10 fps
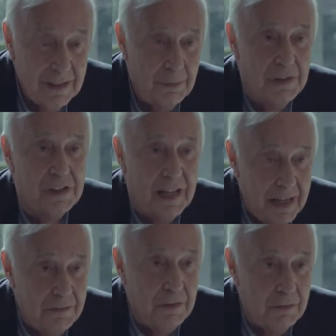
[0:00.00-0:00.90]
which
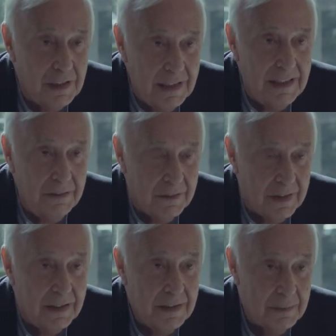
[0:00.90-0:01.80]
gave you the
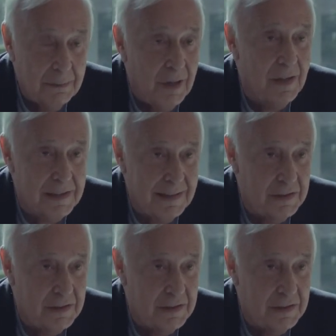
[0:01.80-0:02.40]
lever to pass